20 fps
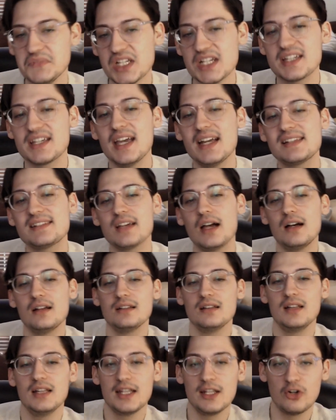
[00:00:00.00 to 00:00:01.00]
gets a
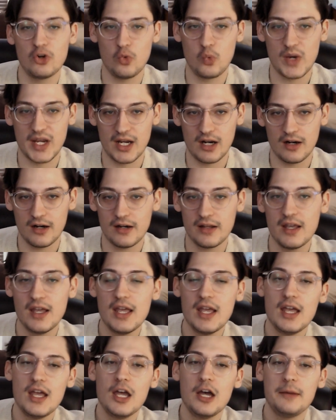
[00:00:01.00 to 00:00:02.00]
little weird,
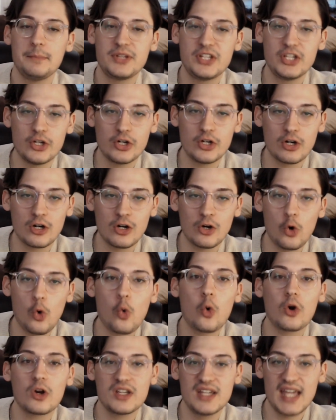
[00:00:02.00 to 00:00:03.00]
pure
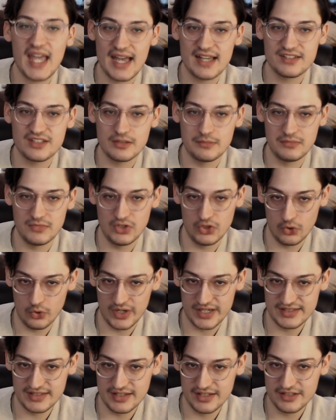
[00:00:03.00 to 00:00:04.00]
orgasm
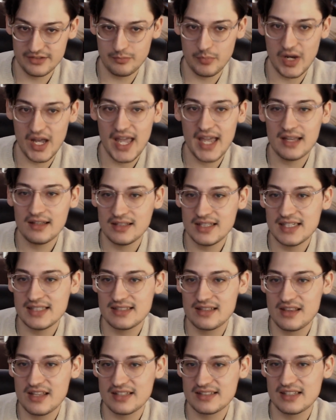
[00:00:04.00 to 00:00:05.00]
noises, but at
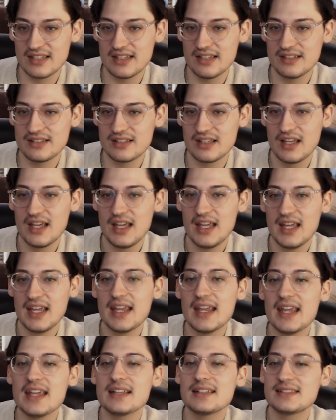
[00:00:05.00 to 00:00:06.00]
least this is
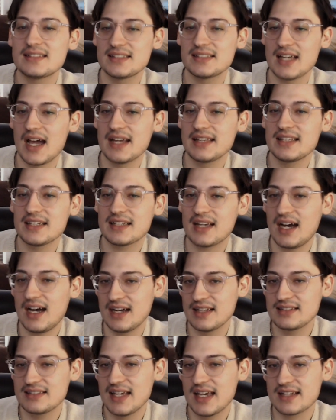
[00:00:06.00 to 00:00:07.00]
inside the
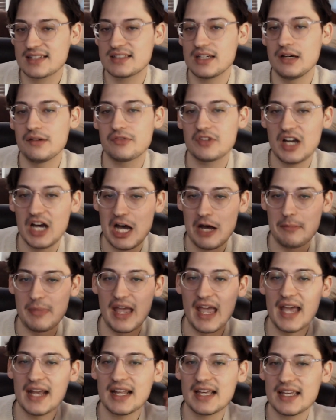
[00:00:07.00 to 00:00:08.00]
context of
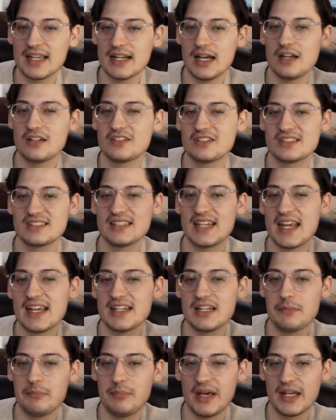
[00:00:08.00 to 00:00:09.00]
combat, and I can understand
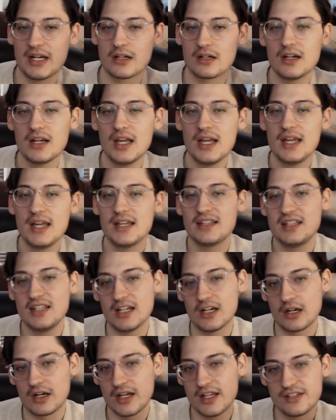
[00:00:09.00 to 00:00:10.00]
it better
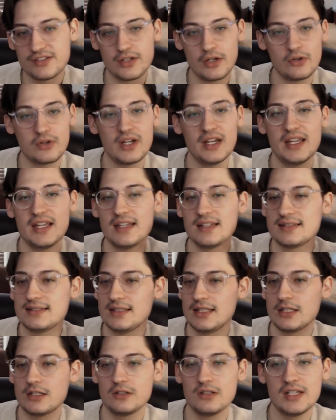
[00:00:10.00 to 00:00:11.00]
here. Hisoka is
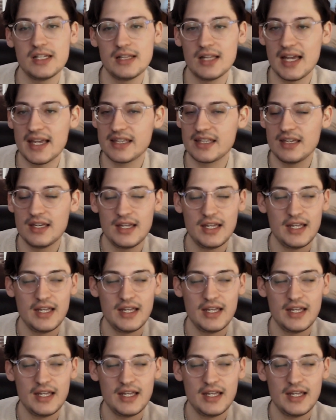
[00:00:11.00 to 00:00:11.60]
literally like